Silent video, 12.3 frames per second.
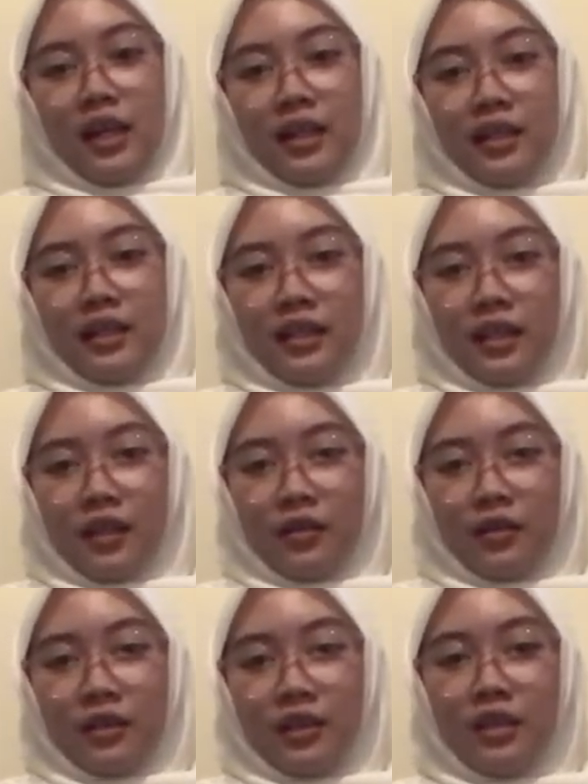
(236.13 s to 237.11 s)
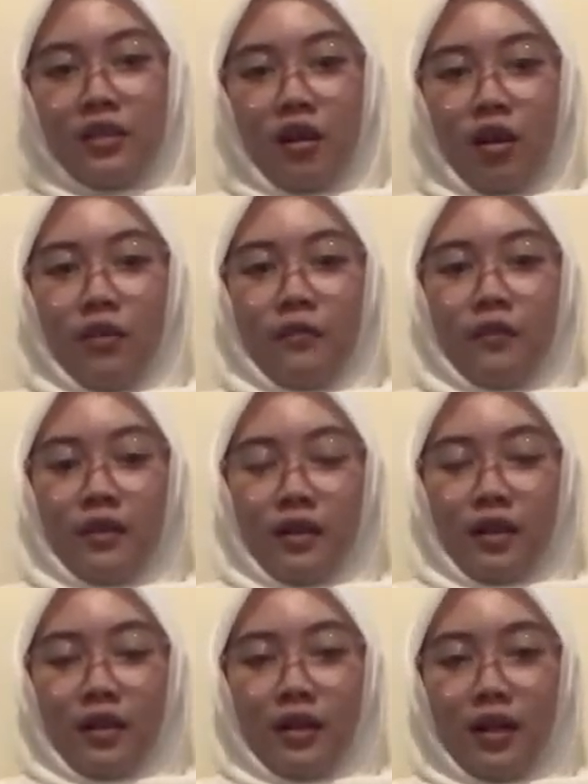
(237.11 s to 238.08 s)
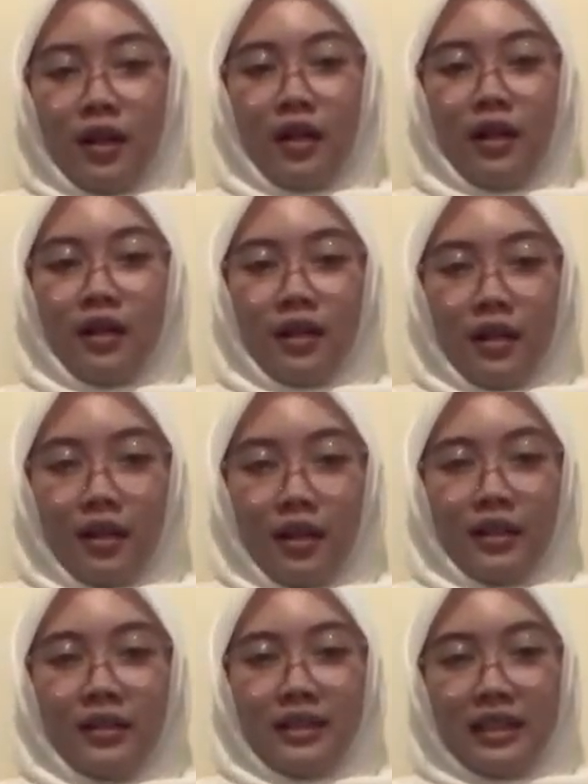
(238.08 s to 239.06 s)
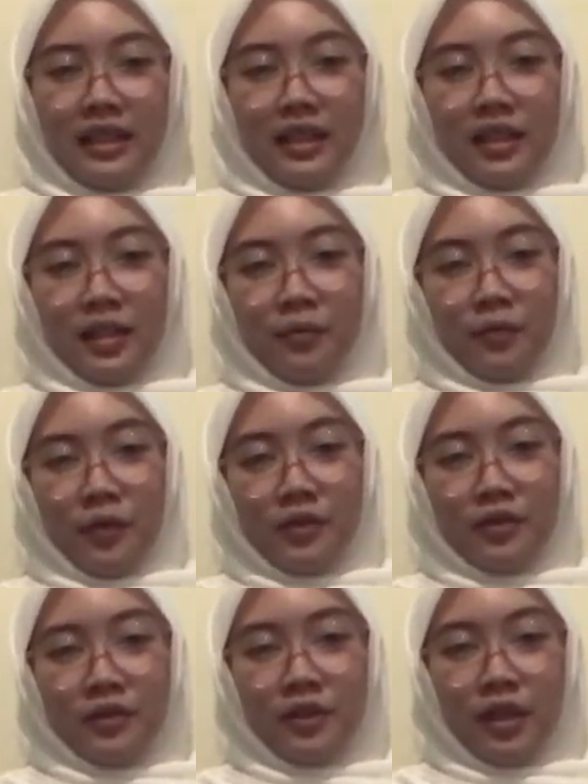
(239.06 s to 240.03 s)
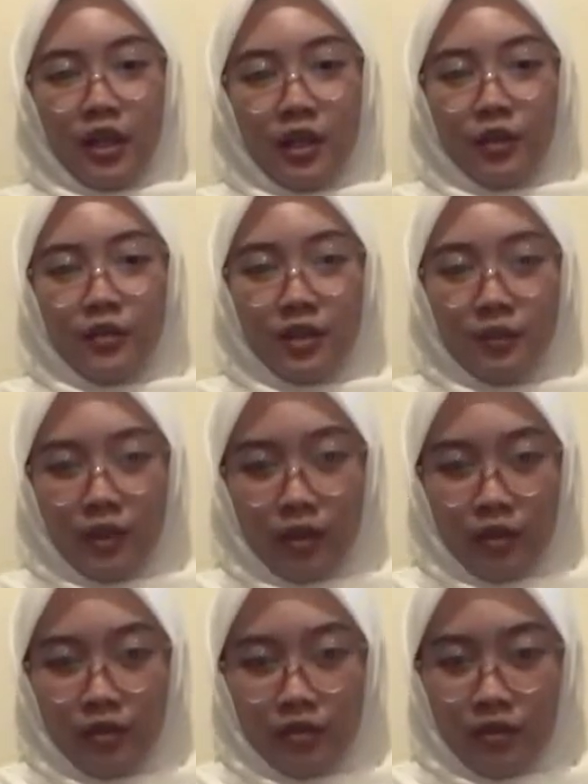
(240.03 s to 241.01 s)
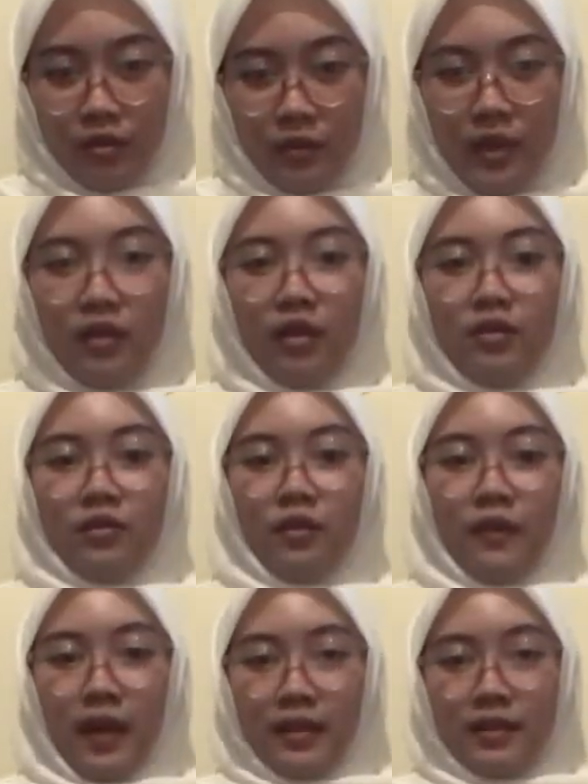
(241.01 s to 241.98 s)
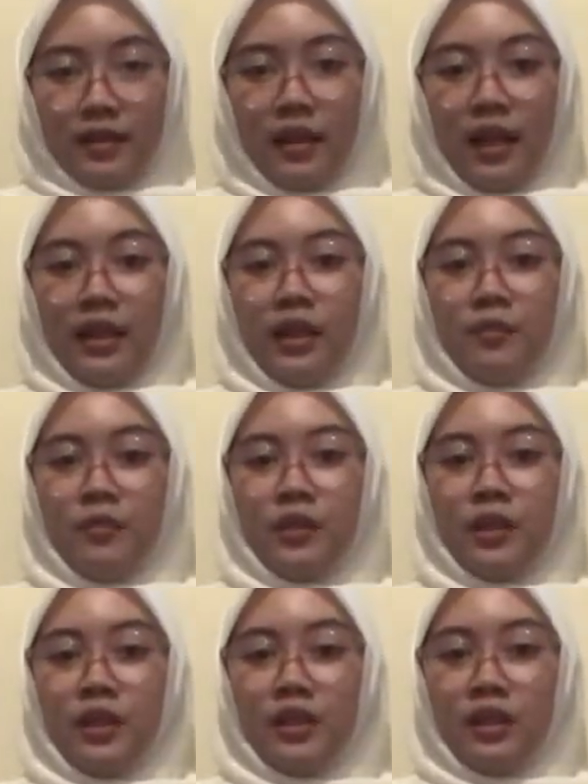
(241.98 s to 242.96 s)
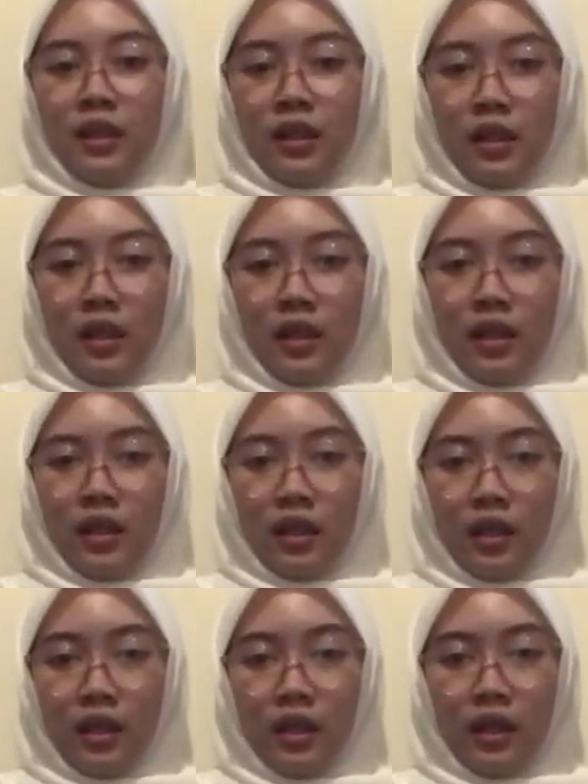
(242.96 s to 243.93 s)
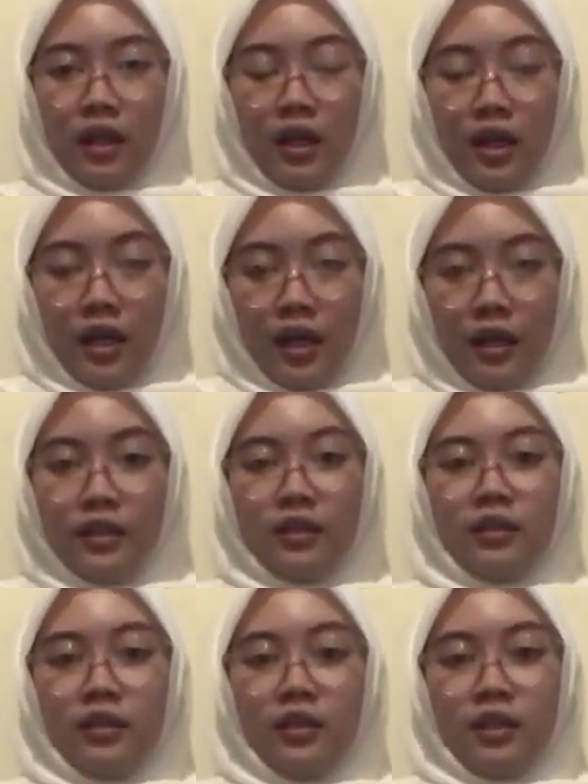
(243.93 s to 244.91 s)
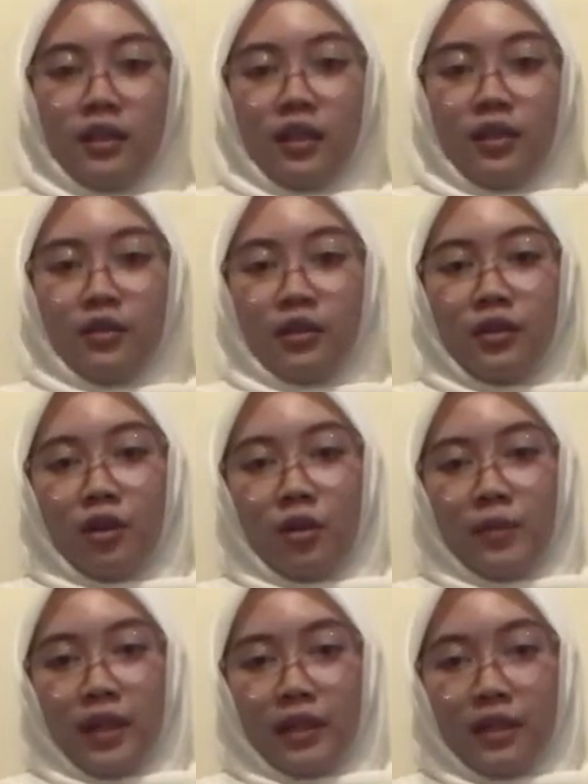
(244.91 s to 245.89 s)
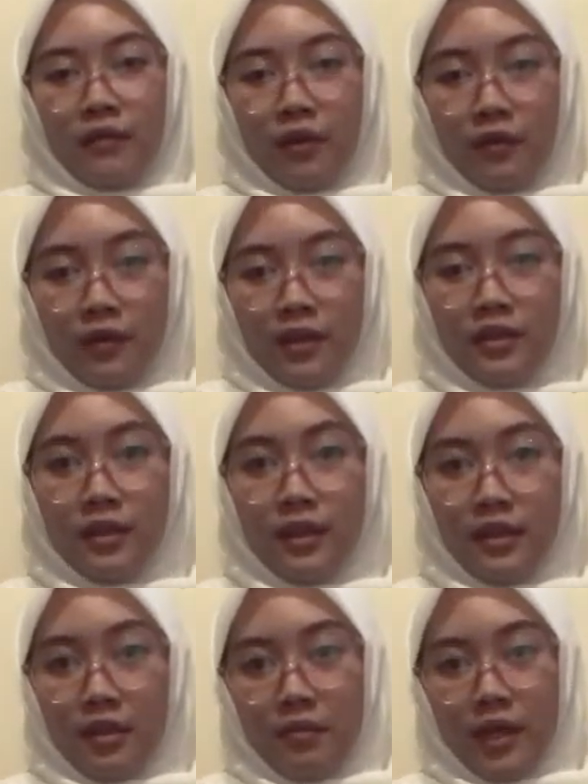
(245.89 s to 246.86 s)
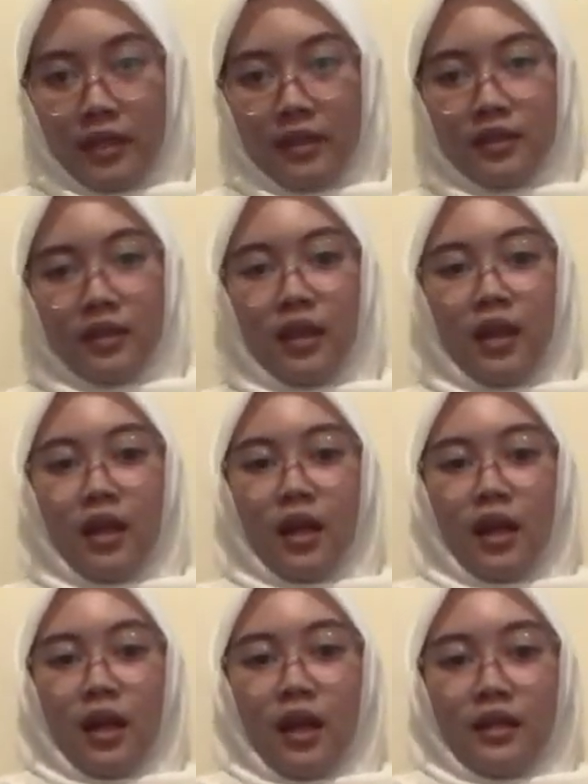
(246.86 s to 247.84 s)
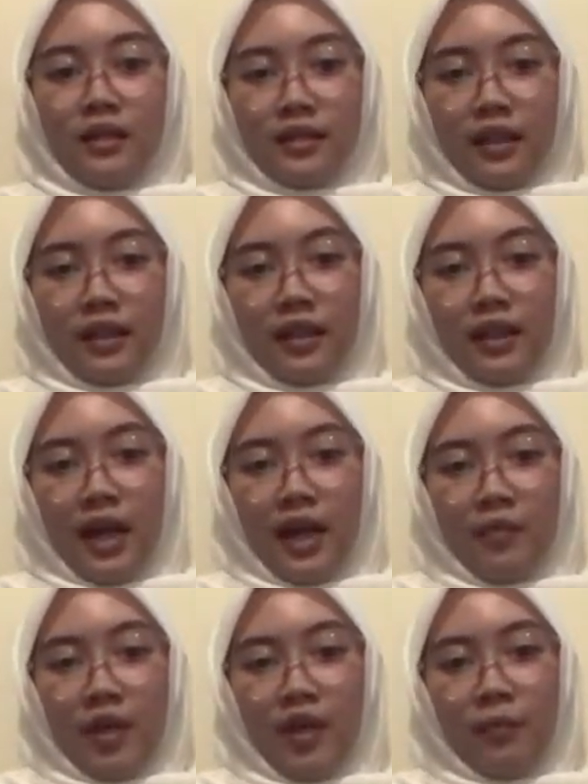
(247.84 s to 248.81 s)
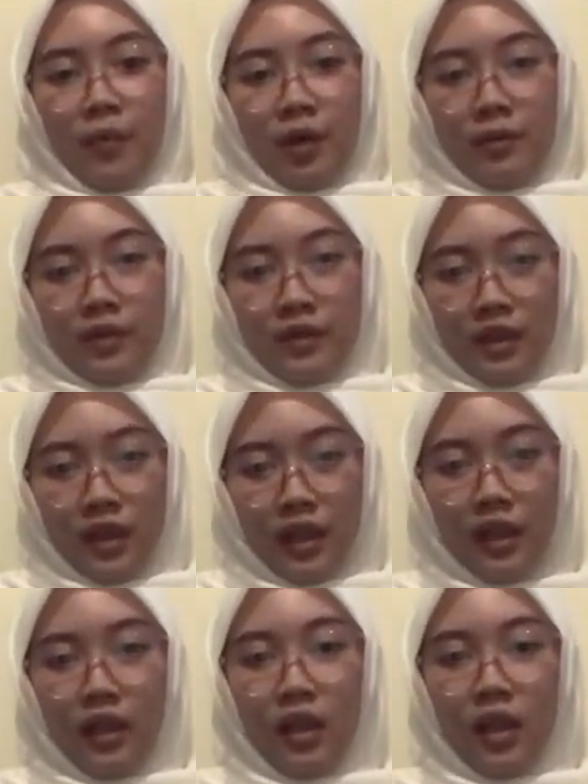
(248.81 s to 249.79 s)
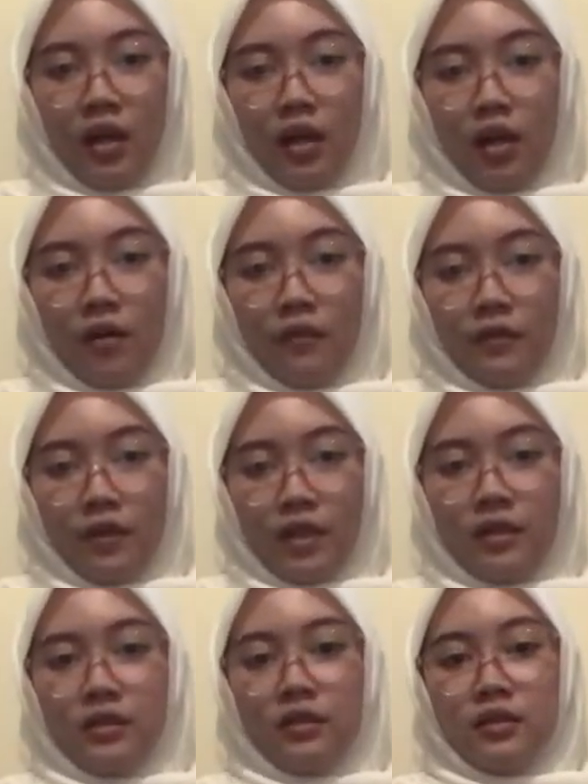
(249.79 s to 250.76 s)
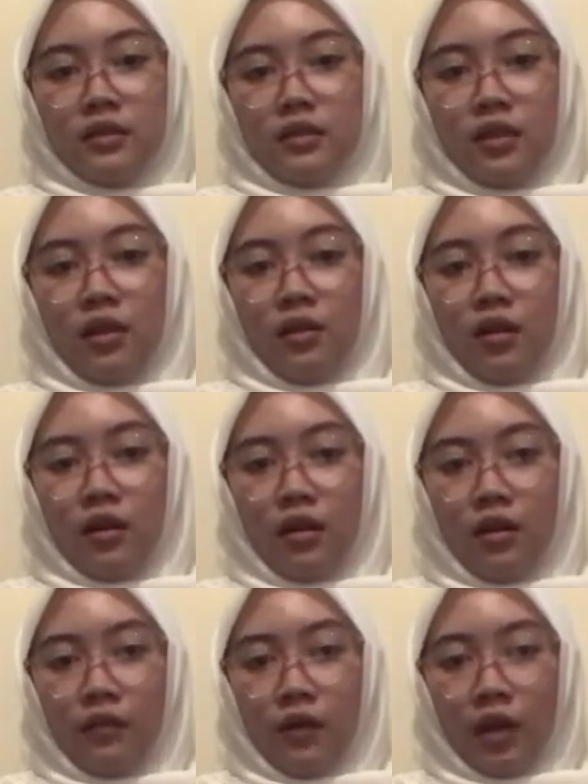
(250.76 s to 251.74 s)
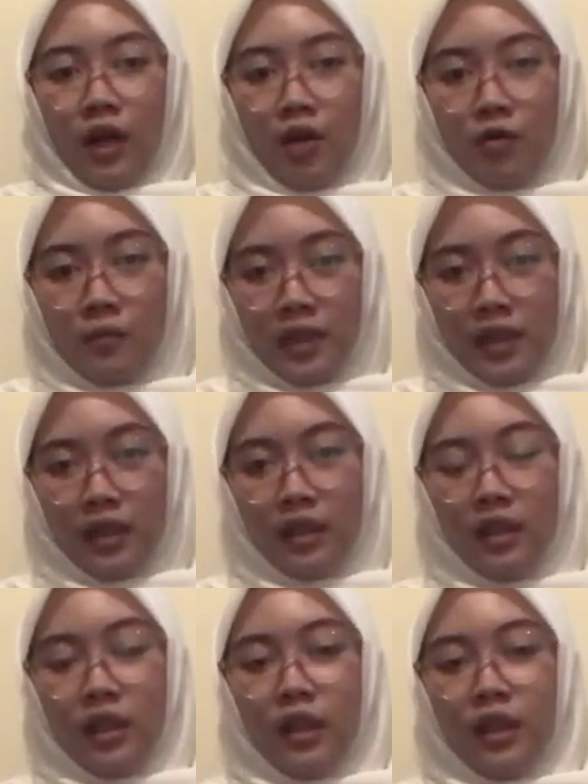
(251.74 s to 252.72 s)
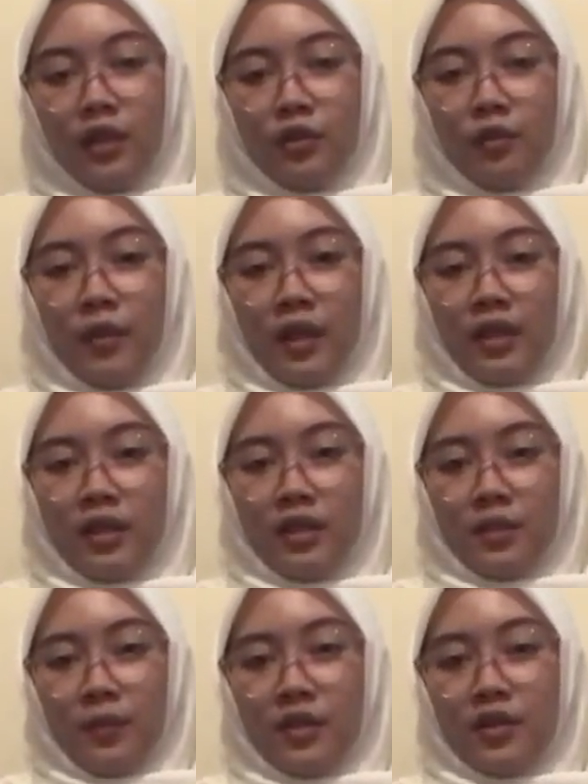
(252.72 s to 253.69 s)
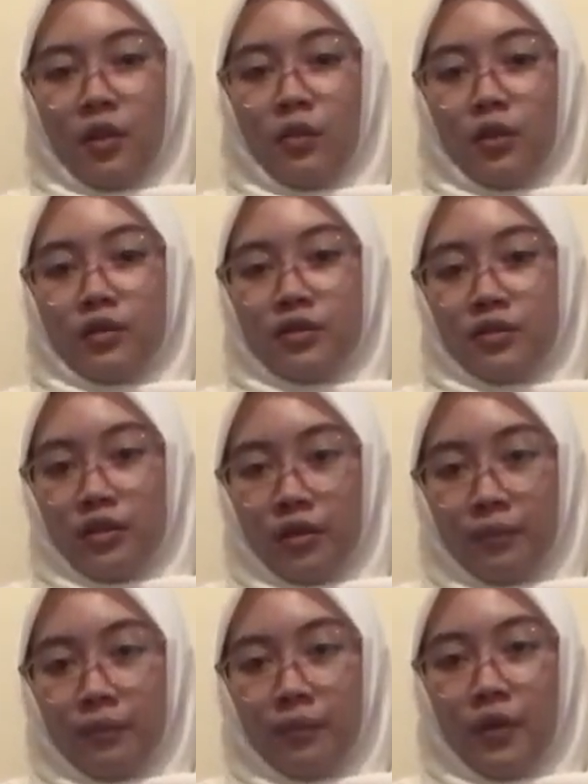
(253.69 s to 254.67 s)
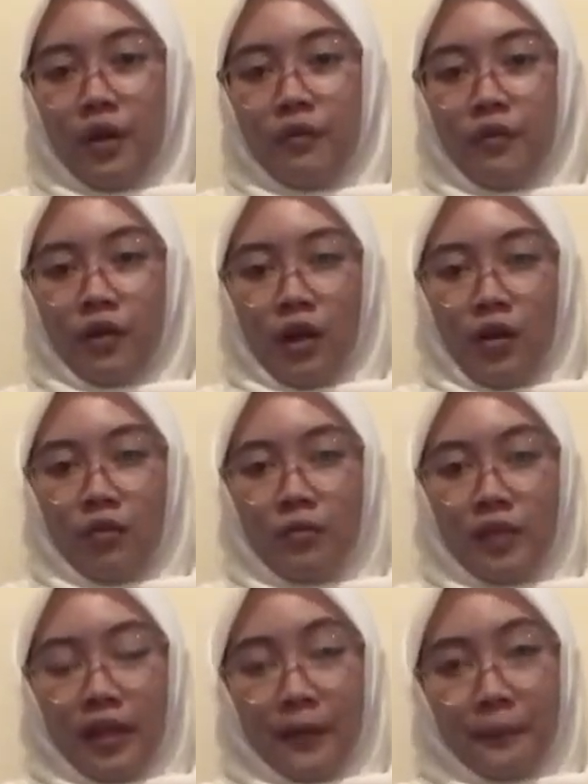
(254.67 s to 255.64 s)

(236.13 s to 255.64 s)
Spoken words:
The recording of RAT reports using Microsoft Excel and inputting it into the cooperative office database. The second, I made a proposal of grants for Kauber to make a special workshop for Kauber.